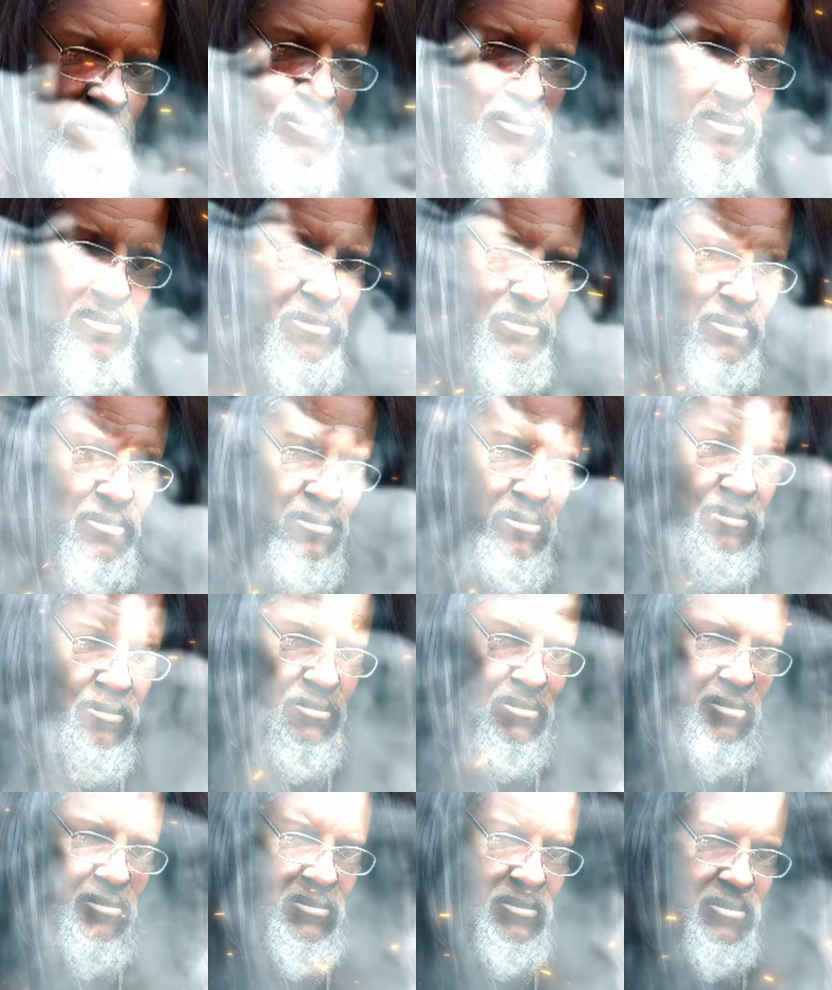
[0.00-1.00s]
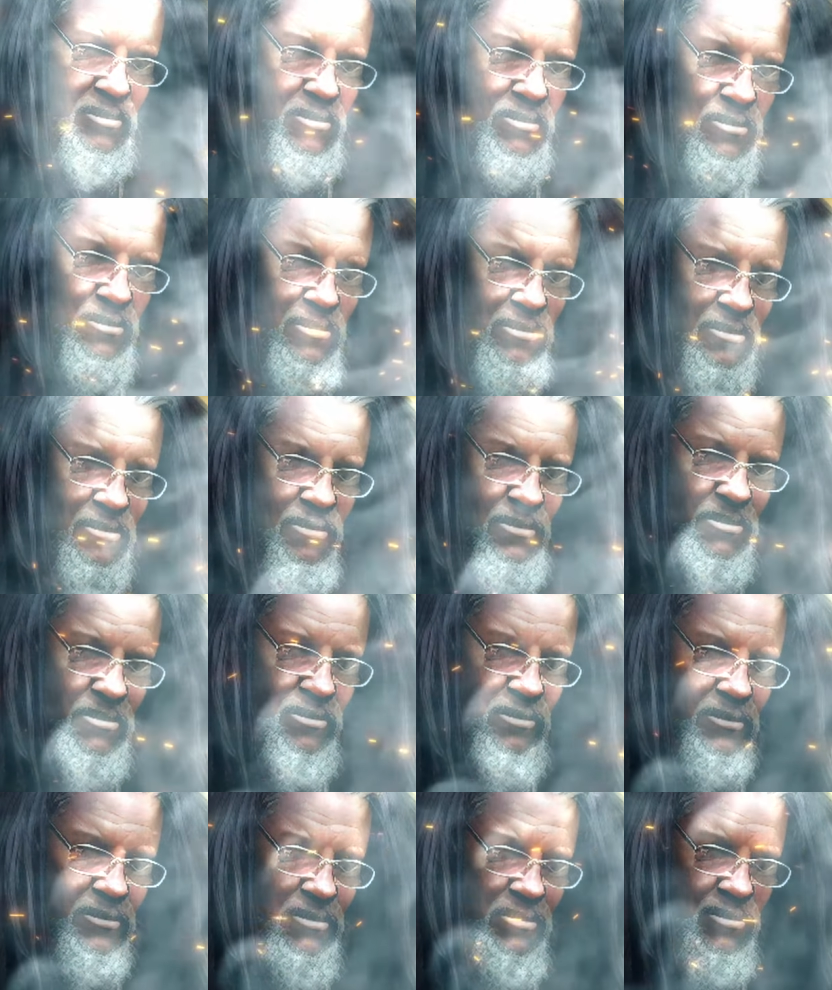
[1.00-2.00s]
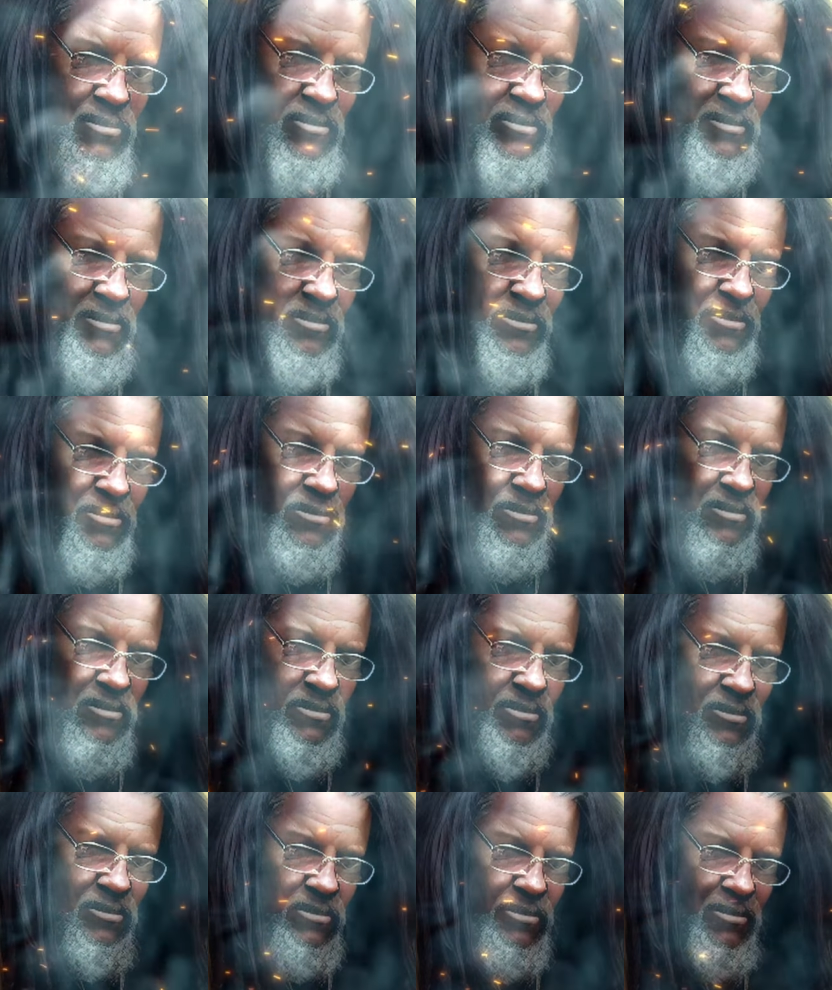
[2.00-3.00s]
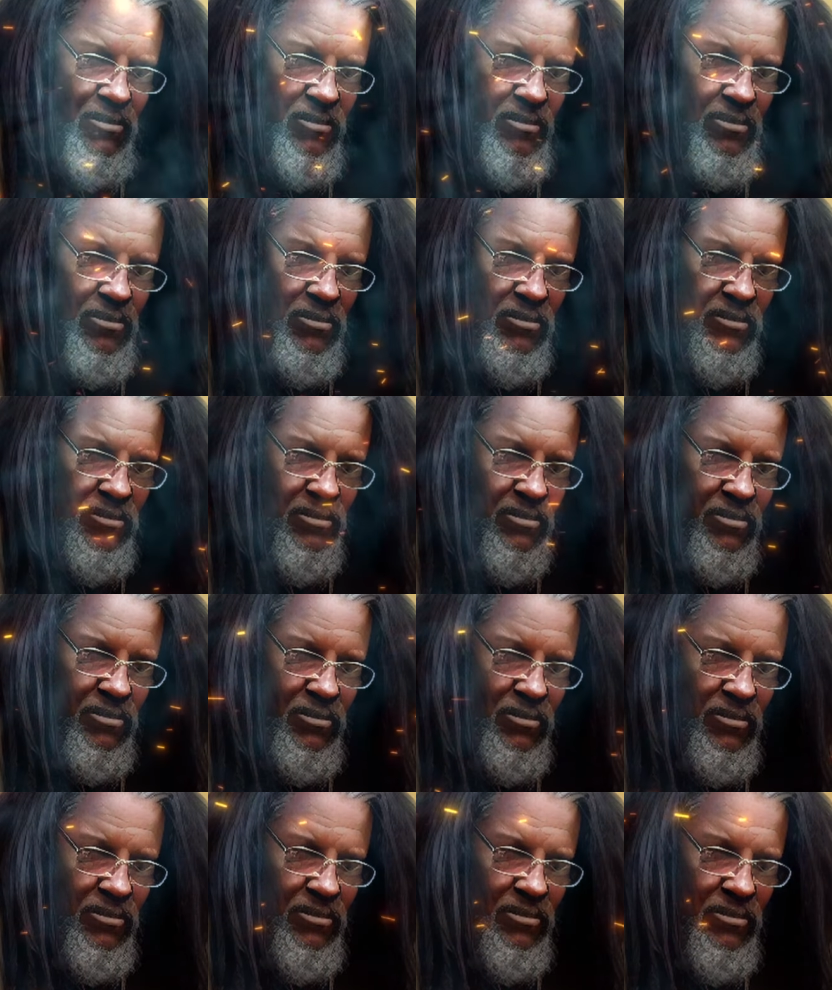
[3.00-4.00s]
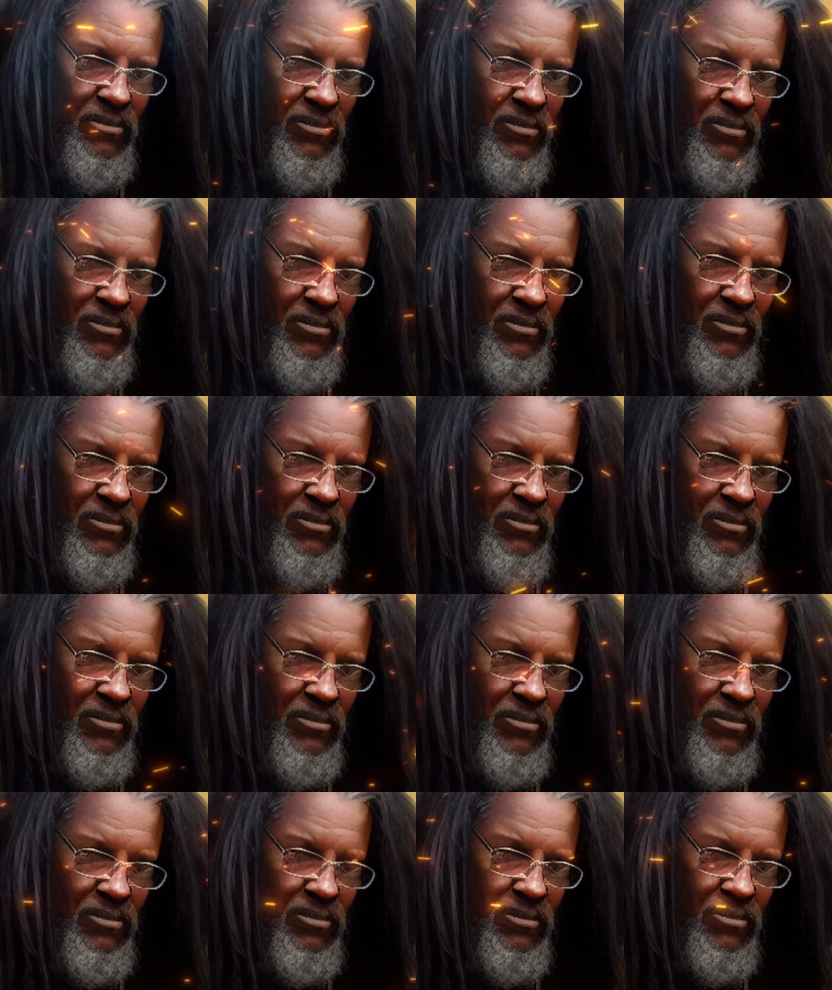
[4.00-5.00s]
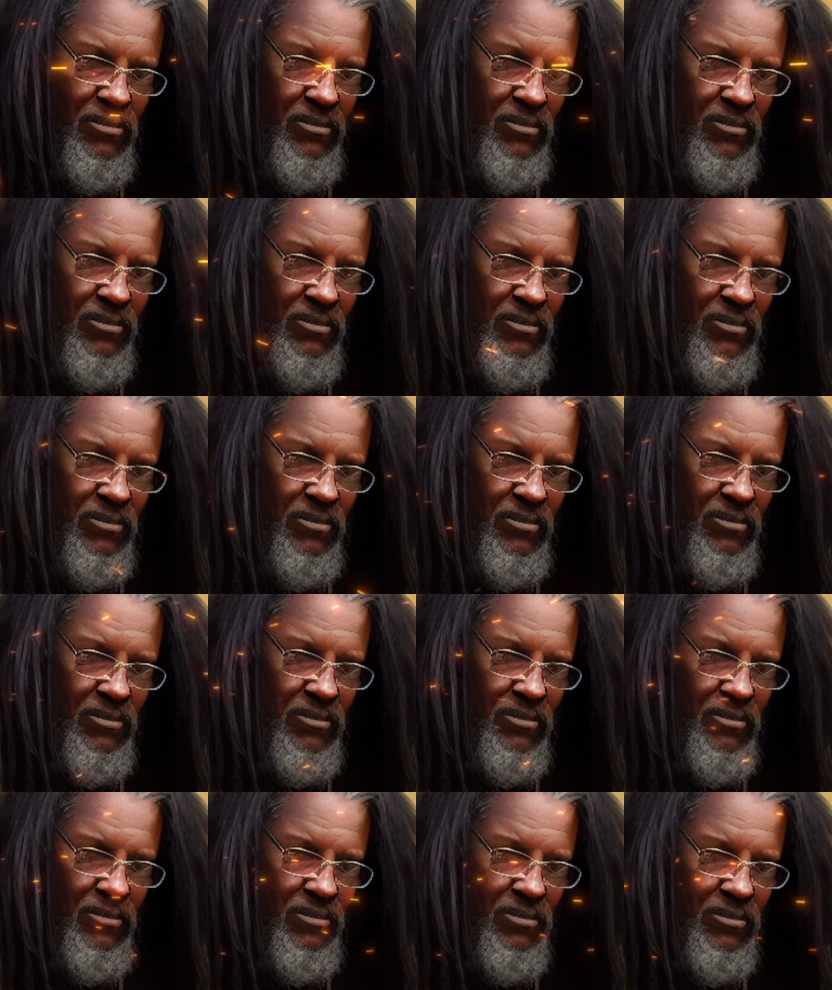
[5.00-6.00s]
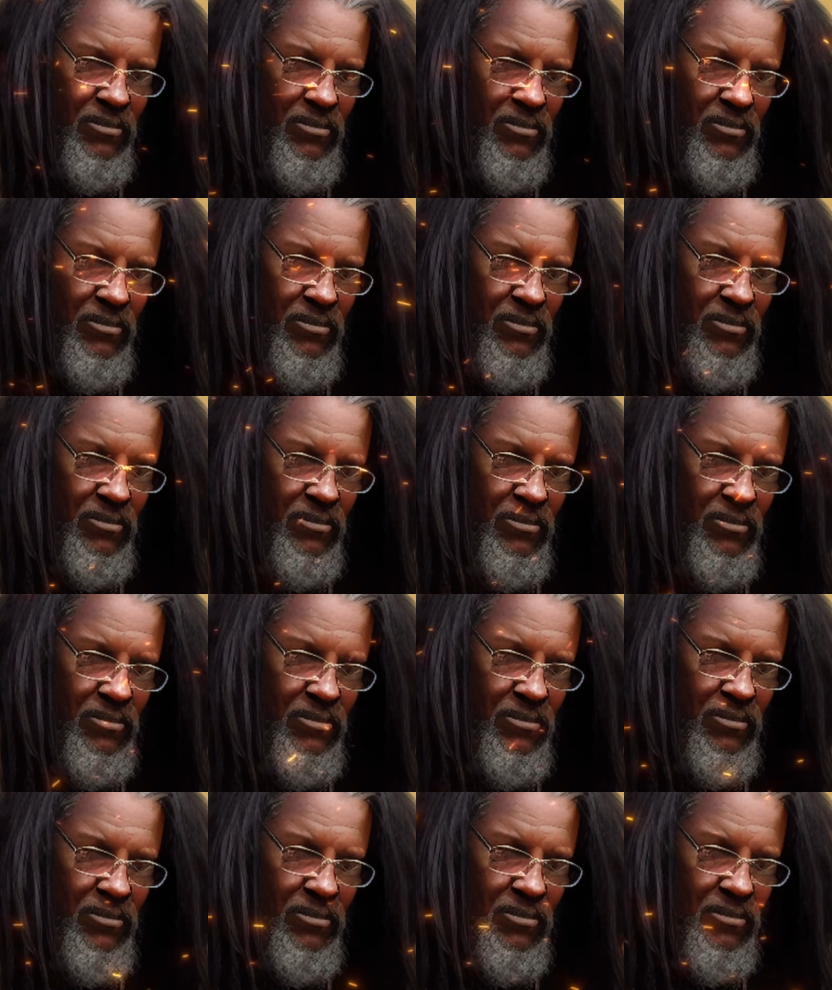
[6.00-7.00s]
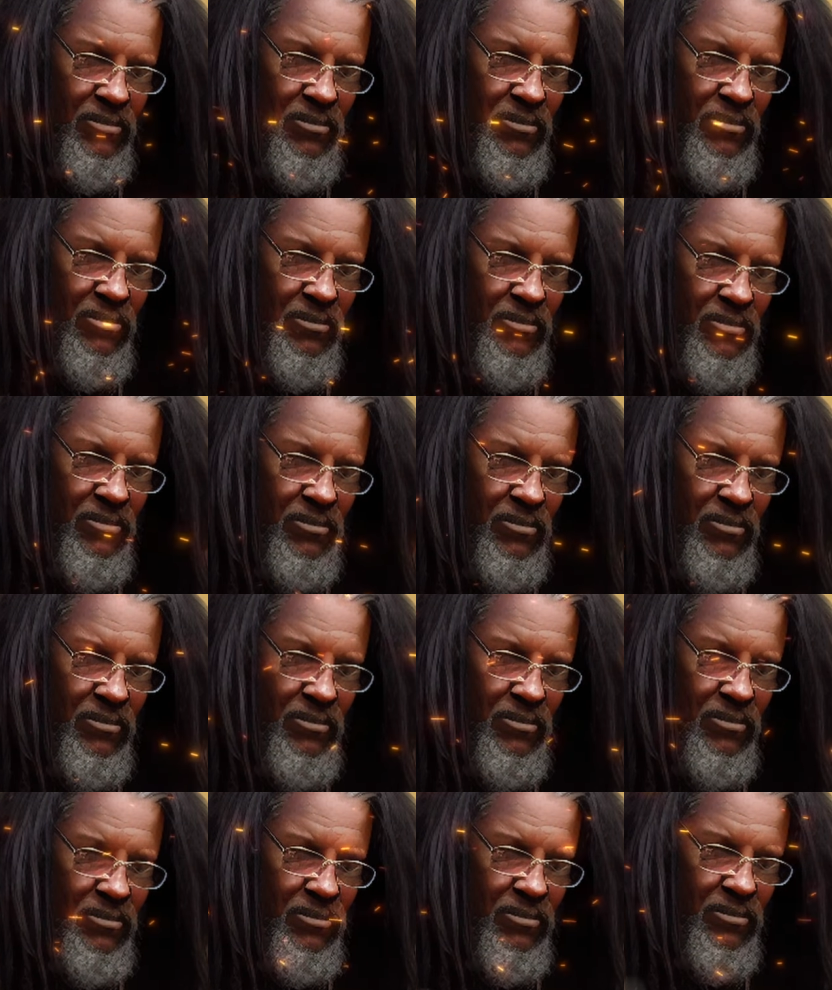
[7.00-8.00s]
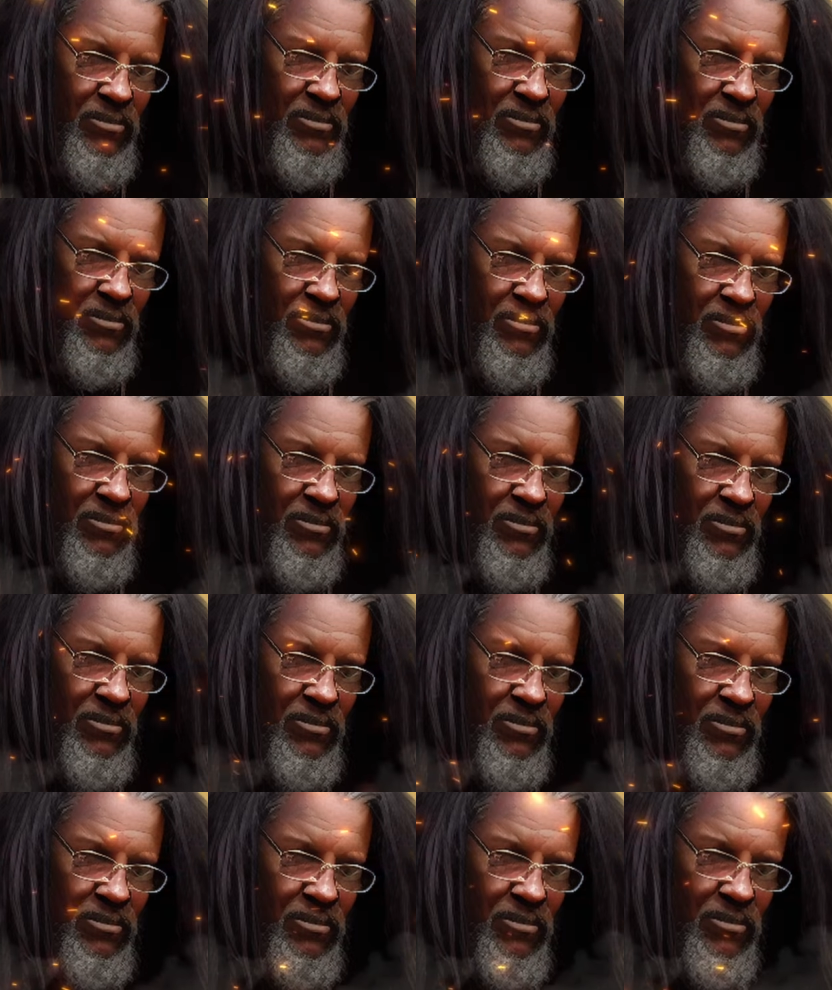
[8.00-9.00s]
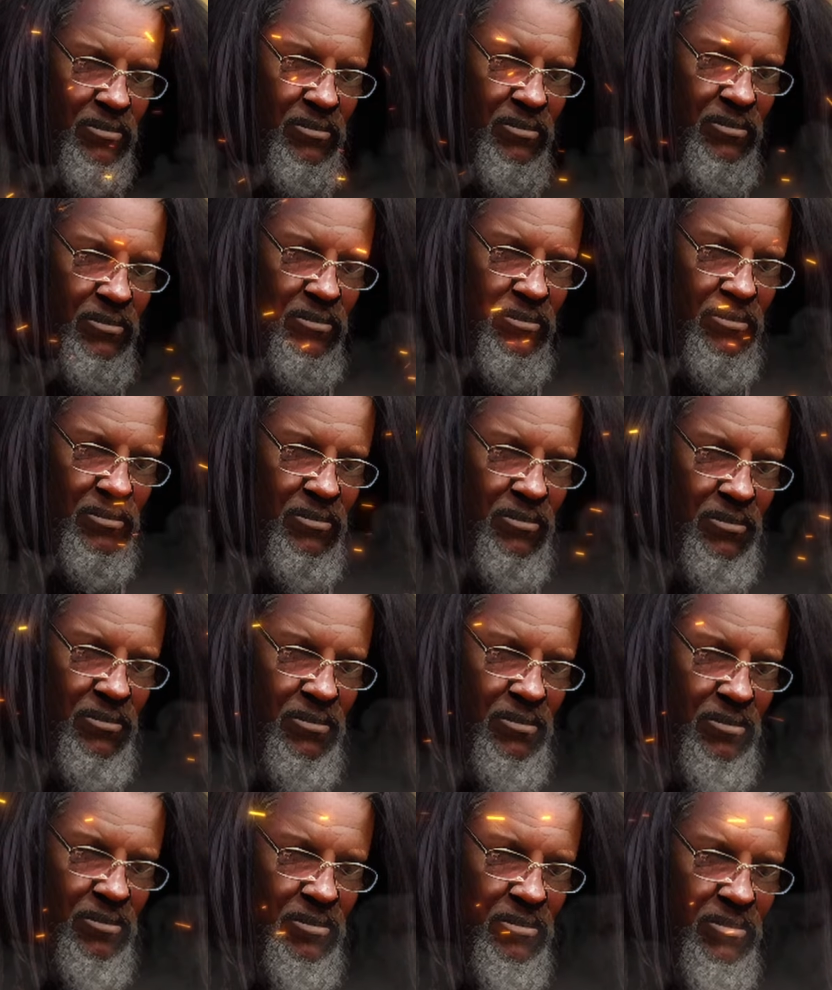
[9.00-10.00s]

Right. So he, he report on the system that you were contacted, but you know, I guess you were busy dealing with um, what you have to deal with now.